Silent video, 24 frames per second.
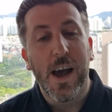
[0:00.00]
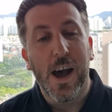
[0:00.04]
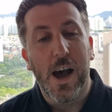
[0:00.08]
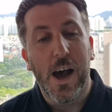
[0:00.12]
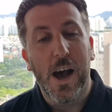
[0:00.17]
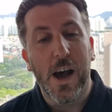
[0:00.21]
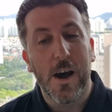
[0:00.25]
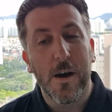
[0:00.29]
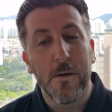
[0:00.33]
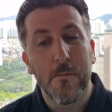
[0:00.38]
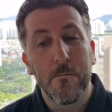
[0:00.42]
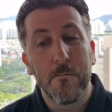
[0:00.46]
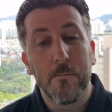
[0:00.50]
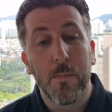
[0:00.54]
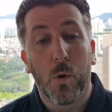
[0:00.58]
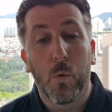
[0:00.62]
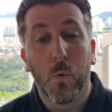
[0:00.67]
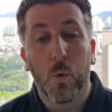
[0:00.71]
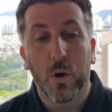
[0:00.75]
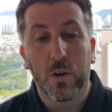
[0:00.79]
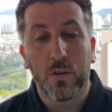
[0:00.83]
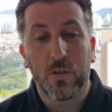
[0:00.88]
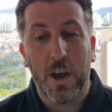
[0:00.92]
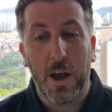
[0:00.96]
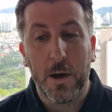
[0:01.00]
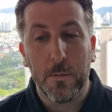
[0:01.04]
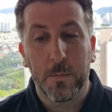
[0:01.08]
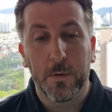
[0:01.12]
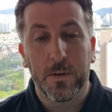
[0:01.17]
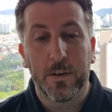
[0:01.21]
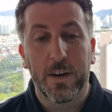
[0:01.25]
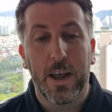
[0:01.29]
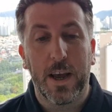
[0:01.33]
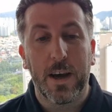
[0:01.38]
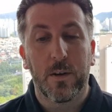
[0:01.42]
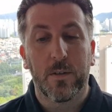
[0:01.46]
Um, but what's
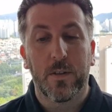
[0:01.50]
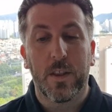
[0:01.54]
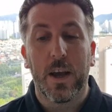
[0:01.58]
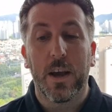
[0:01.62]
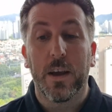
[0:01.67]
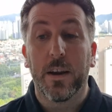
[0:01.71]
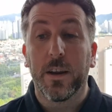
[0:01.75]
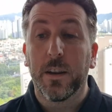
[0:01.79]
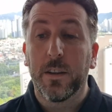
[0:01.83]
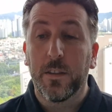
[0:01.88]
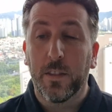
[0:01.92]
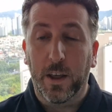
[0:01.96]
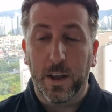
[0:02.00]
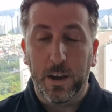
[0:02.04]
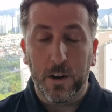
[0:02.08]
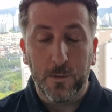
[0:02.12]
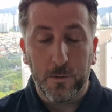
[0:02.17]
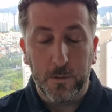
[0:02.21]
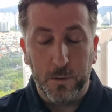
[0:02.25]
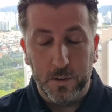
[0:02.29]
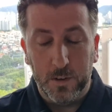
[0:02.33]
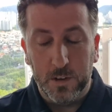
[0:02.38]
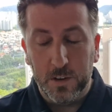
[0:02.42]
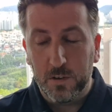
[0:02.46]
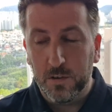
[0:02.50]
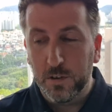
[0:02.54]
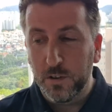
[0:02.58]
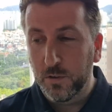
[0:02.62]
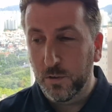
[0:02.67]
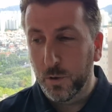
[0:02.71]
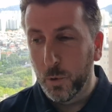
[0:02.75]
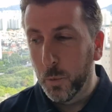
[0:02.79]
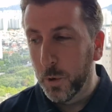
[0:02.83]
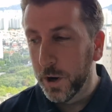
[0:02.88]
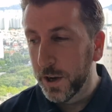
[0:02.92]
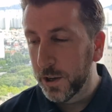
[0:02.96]
happened out there, and they often this is
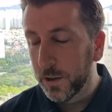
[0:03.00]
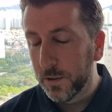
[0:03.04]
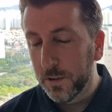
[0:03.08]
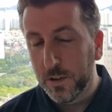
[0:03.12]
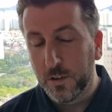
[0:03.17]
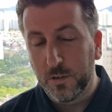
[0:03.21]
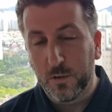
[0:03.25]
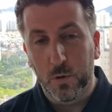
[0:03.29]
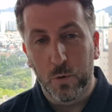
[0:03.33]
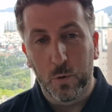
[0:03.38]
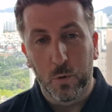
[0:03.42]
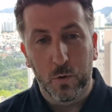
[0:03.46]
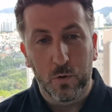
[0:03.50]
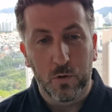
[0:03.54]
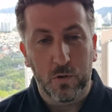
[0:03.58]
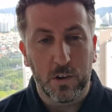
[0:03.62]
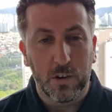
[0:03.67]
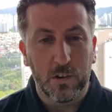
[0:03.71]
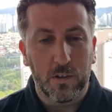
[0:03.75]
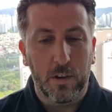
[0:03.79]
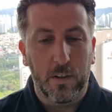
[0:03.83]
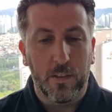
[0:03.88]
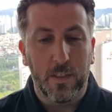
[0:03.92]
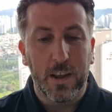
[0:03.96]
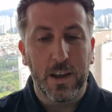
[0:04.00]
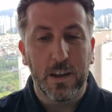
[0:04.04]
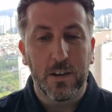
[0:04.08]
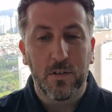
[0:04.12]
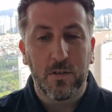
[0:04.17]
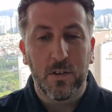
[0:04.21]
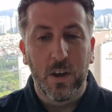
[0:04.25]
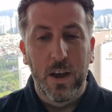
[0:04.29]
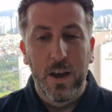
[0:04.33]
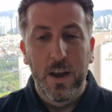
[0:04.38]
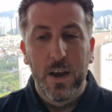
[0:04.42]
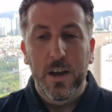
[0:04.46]
the way on the tours, is that
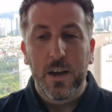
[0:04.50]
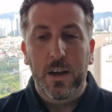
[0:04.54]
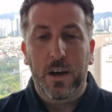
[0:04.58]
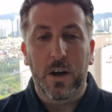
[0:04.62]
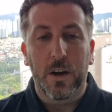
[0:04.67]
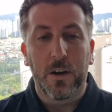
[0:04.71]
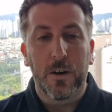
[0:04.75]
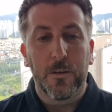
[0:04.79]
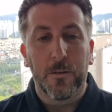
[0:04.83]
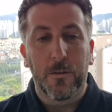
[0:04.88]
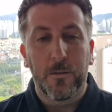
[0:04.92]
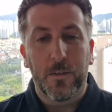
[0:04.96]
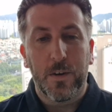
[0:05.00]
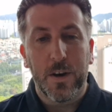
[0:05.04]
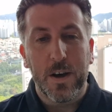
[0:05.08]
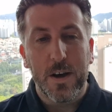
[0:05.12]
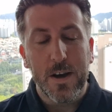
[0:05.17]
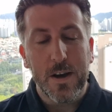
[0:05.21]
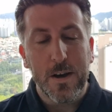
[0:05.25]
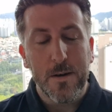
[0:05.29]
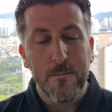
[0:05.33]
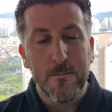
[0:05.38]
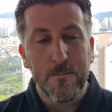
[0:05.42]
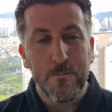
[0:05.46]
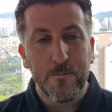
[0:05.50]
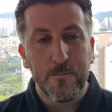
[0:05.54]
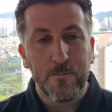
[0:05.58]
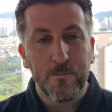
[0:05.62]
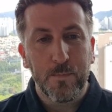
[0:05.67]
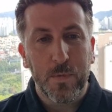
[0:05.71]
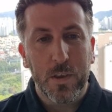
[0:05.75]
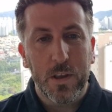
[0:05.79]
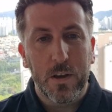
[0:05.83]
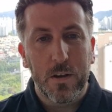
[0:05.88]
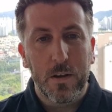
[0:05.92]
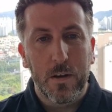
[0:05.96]
there's kind of
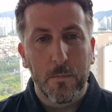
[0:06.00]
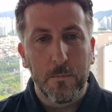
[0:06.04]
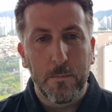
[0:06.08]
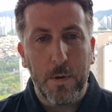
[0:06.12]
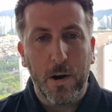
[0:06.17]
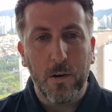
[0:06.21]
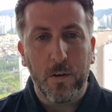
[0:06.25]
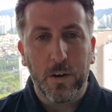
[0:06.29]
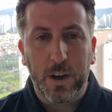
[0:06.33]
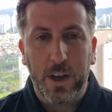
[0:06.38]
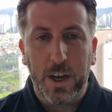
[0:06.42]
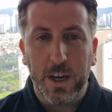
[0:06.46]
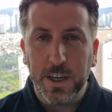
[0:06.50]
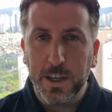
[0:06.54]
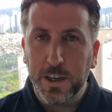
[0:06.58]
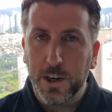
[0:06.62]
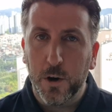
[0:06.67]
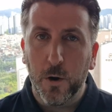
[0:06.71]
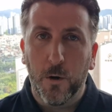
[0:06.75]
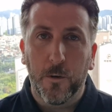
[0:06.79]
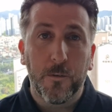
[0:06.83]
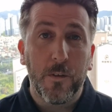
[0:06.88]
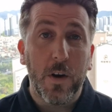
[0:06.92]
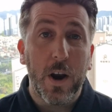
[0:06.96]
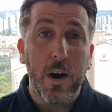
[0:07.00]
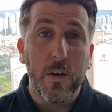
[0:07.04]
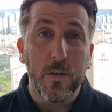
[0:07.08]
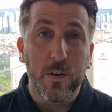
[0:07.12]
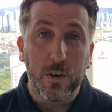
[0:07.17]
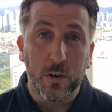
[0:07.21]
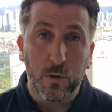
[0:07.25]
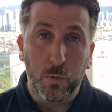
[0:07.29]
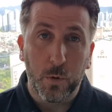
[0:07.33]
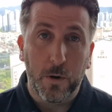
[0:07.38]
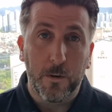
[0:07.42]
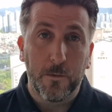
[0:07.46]
um, barricaded off
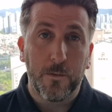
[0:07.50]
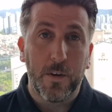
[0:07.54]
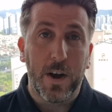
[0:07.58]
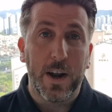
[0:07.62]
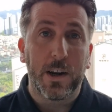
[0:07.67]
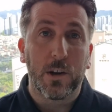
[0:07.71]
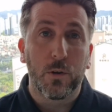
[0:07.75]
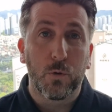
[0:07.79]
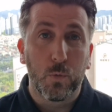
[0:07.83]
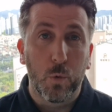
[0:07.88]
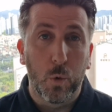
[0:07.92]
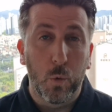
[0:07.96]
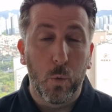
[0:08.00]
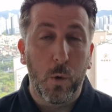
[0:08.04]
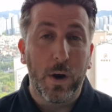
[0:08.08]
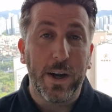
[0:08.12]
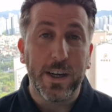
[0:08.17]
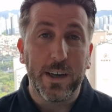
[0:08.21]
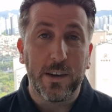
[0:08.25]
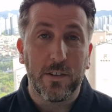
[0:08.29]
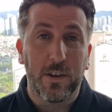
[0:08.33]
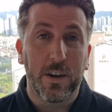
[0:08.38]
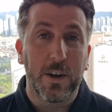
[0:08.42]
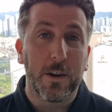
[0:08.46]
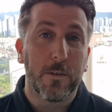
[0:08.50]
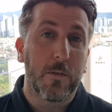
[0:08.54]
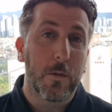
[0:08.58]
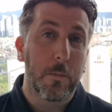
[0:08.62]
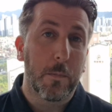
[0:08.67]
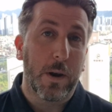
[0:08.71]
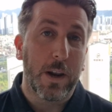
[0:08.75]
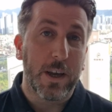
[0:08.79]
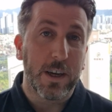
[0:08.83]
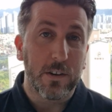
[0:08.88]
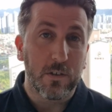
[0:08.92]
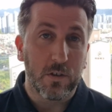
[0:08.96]
areas where fans will wait, and if the
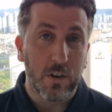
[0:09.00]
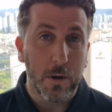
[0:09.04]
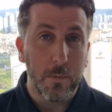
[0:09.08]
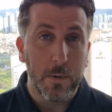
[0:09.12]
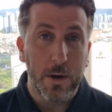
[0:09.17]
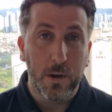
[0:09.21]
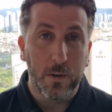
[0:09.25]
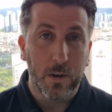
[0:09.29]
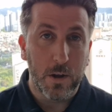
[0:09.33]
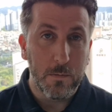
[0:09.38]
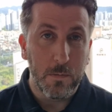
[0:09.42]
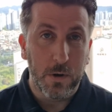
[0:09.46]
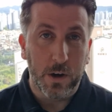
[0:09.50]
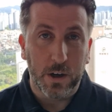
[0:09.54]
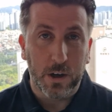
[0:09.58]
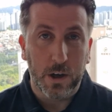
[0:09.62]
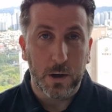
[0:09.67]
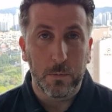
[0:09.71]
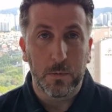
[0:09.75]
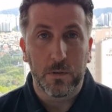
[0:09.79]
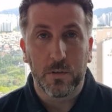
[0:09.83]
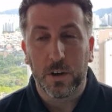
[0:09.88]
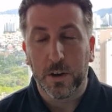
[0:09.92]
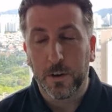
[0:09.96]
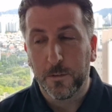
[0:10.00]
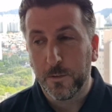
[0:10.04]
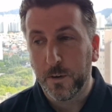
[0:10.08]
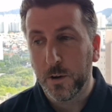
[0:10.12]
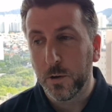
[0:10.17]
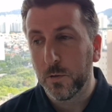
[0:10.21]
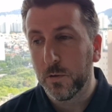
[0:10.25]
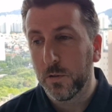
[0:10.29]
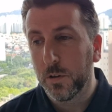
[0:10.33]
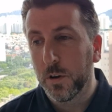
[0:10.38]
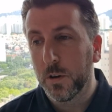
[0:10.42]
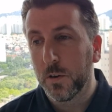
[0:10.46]
players come out, they might come and take a
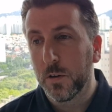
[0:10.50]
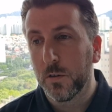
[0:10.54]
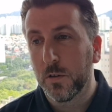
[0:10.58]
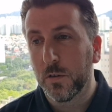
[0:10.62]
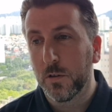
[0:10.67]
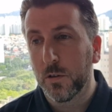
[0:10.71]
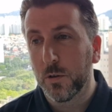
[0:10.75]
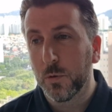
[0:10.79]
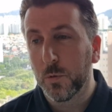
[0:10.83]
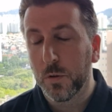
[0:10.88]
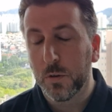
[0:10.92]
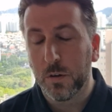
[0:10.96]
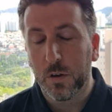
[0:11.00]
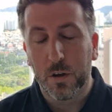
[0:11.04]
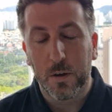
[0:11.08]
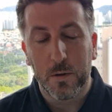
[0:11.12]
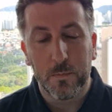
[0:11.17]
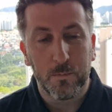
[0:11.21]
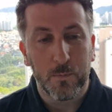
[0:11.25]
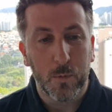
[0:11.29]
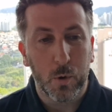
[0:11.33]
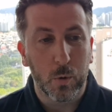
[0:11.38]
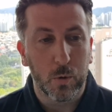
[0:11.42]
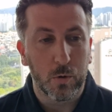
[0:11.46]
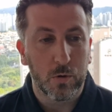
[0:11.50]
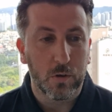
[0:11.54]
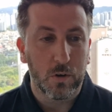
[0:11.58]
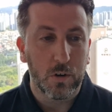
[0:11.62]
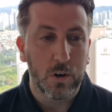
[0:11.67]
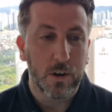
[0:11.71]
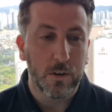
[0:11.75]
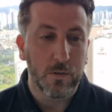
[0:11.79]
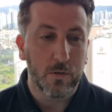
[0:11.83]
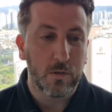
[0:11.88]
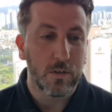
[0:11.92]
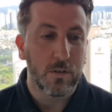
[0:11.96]
photo and do um,
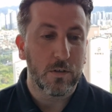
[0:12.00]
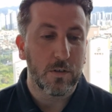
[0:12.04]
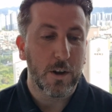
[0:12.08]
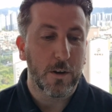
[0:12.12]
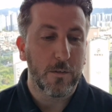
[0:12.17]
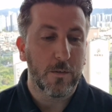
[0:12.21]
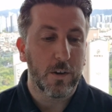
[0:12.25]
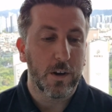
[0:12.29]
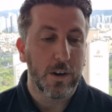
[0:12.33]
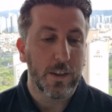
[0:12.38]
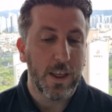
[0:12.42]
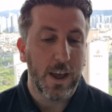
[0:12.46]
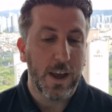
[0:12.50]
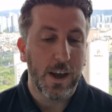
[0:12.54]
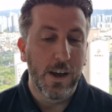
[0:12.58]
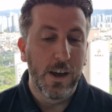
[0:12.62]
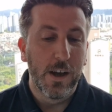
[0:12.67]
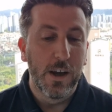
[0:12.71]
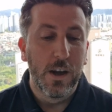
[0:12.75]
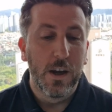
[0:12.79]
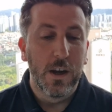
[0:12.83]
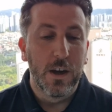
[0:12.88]
autographs and stuff like that.